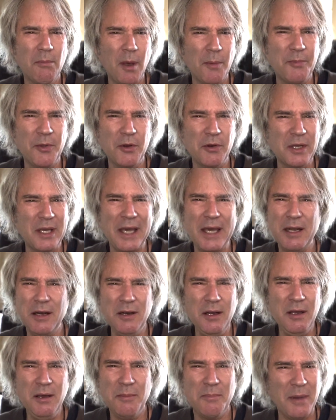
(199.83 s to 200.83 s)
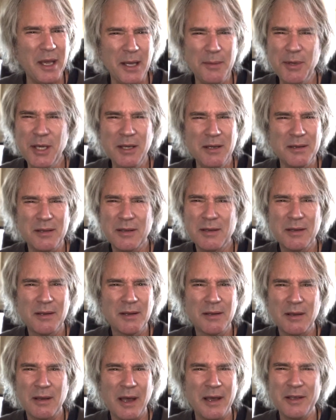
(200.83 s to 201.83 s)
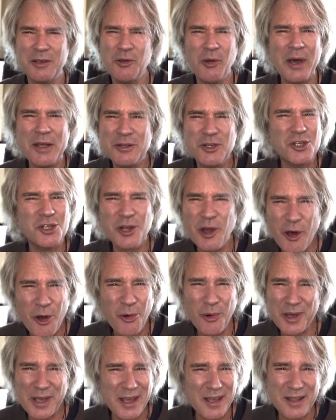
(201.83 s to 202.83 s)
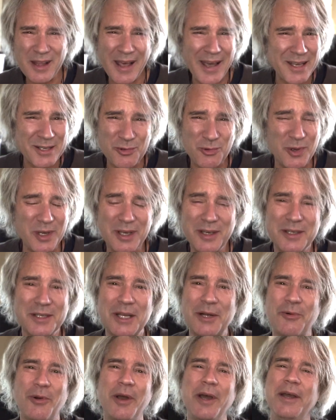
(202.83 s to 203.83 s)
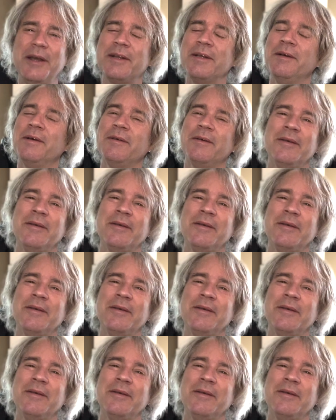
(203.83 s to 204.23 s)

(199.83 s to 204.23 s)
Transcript: there in Canada, maybe. I think you had snow again last week. Is that right?